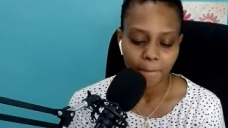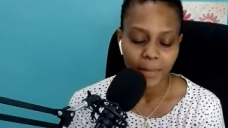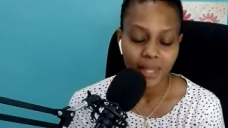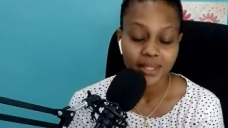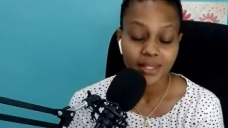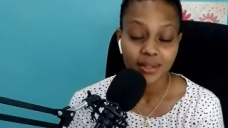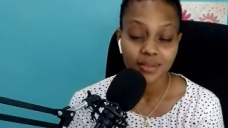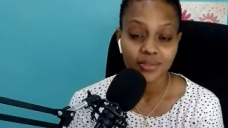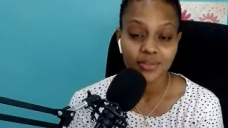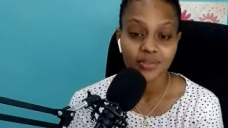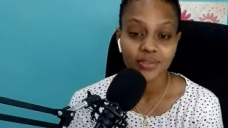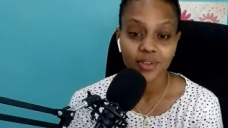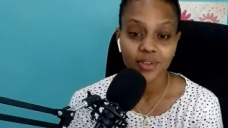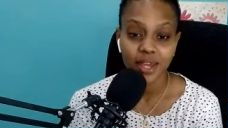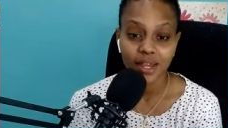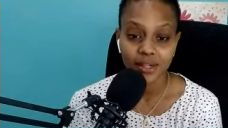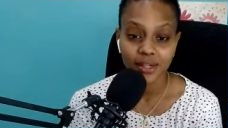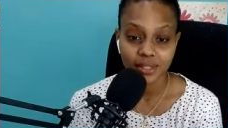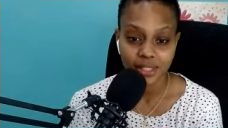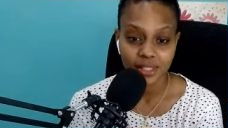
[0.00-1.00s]
That's a
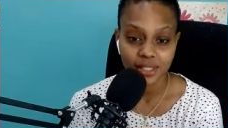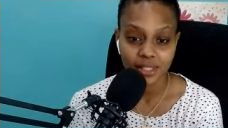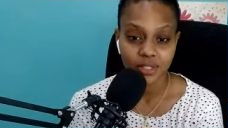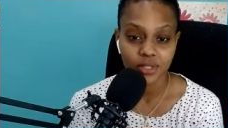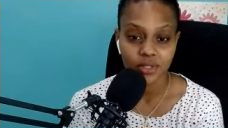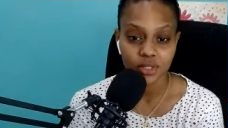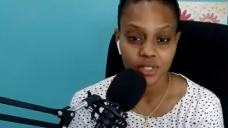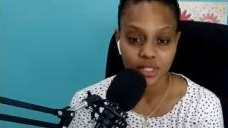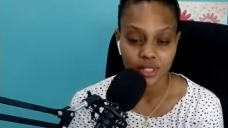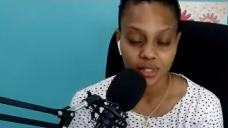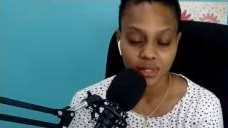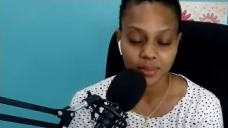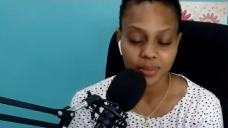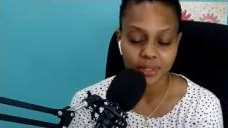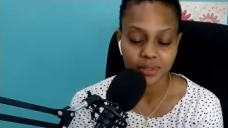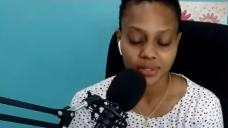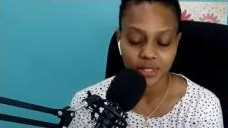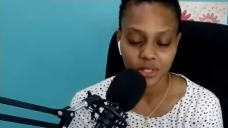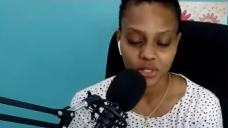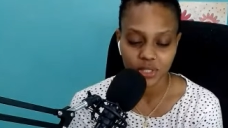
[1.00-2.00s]
very interesting
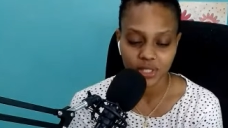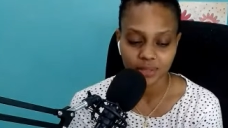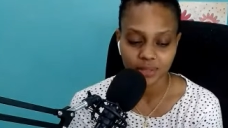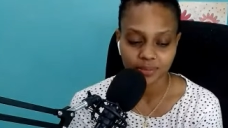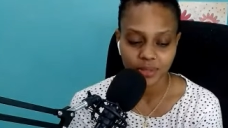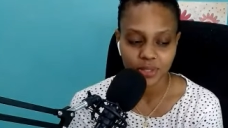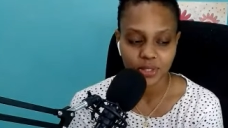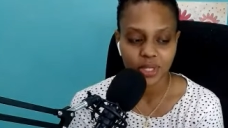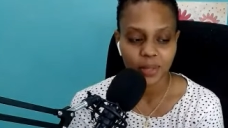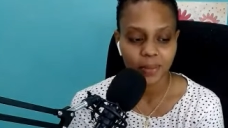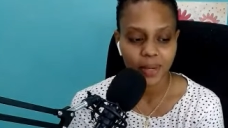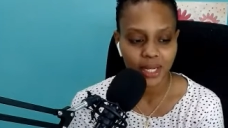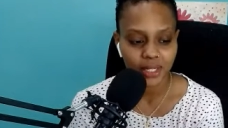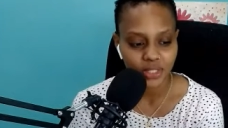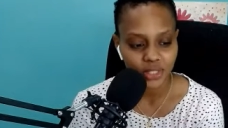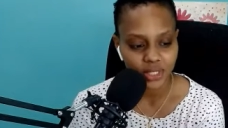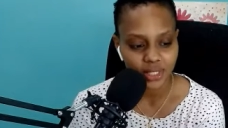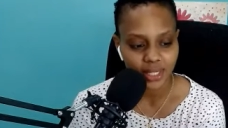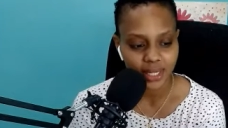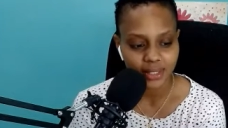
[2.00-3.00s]
observation. So
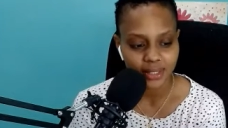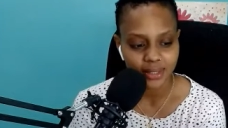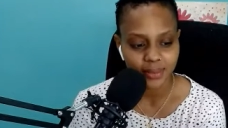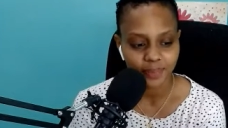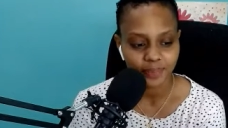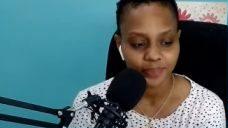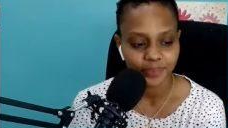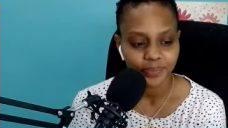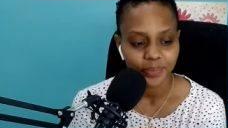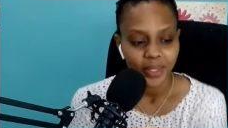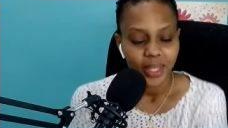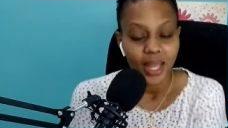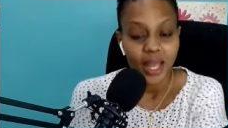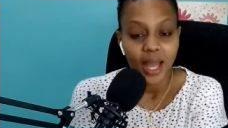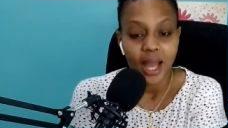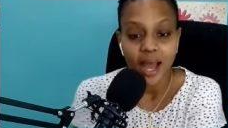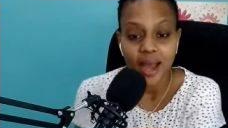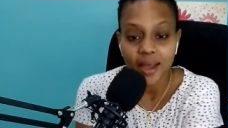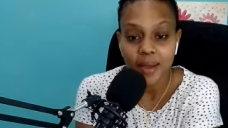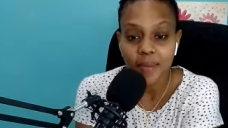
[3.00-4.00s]
imagine that.
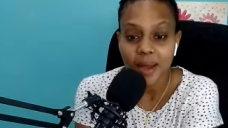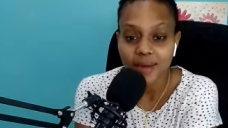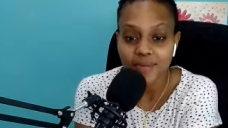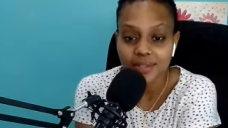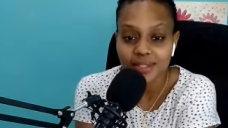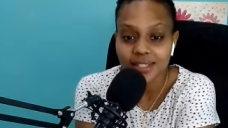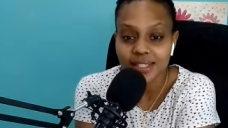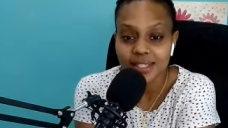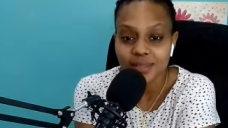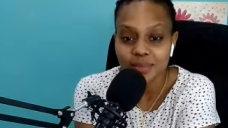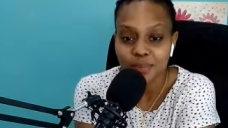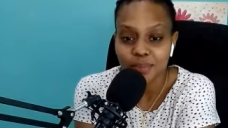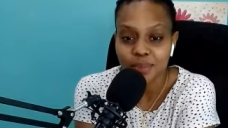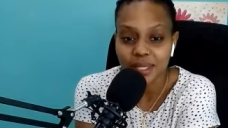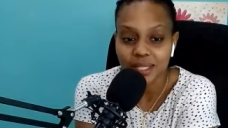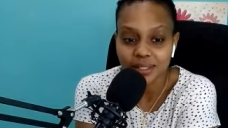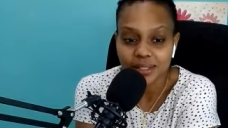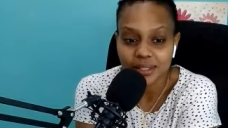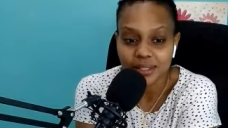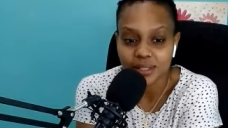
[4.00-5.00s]
I am having this
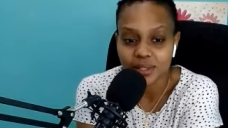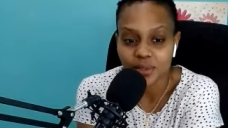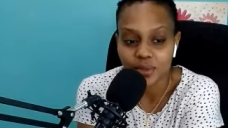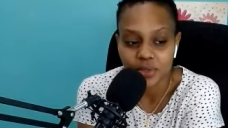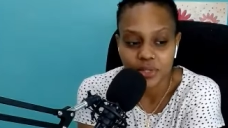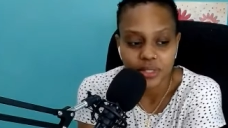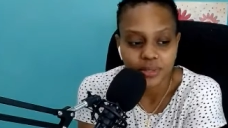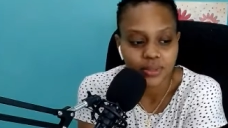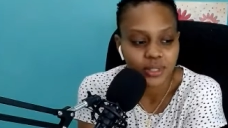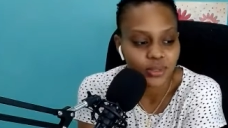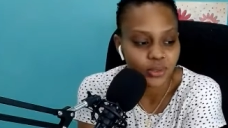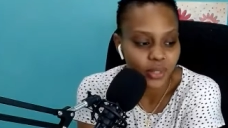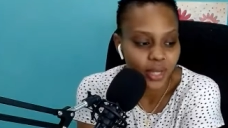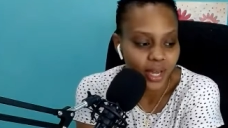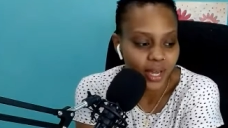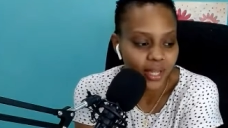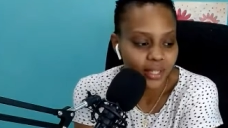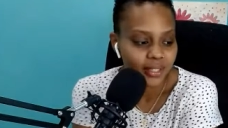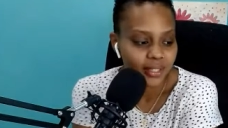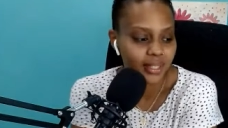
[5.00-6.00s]
big discourse with you
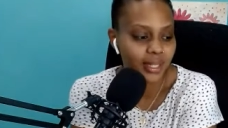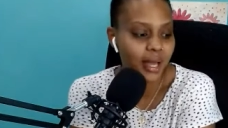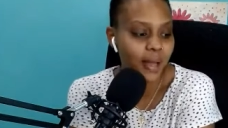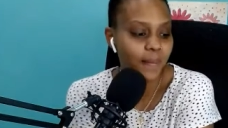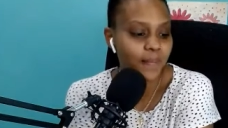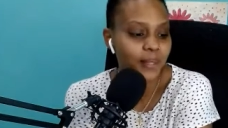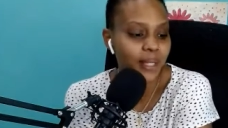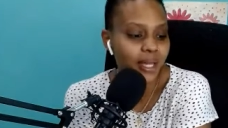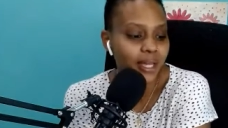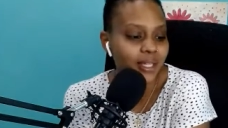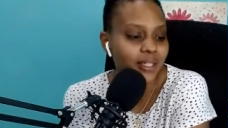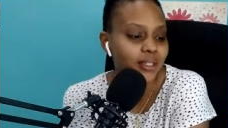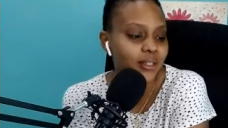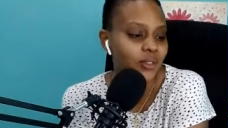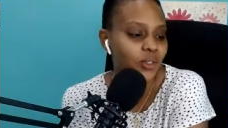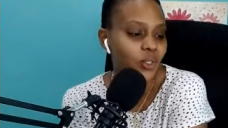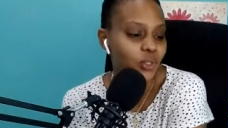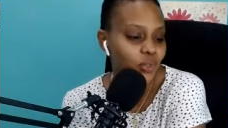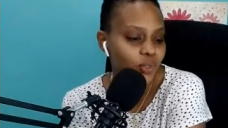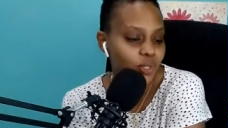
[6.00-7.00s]
guys, and I'm like,
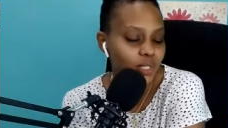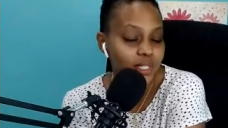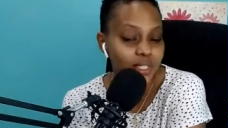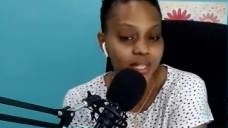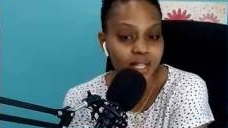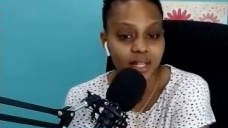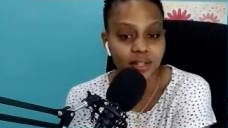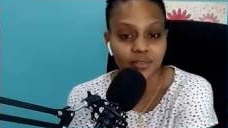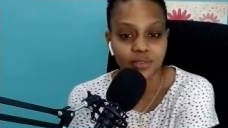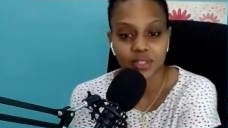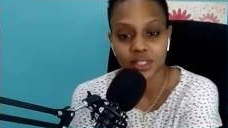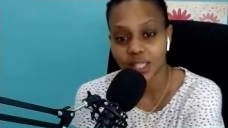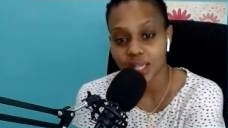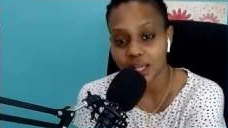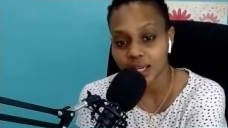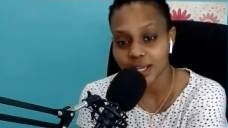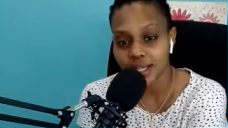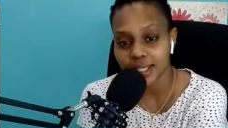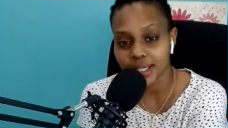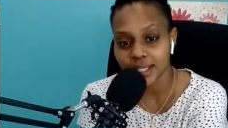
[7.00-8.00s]

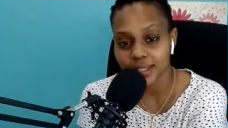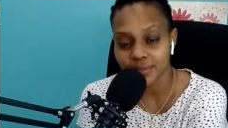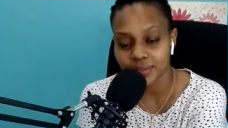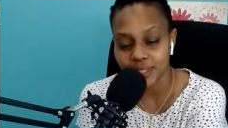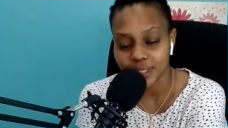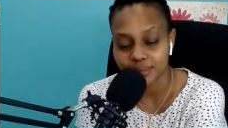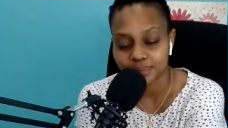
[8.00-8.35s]
self-love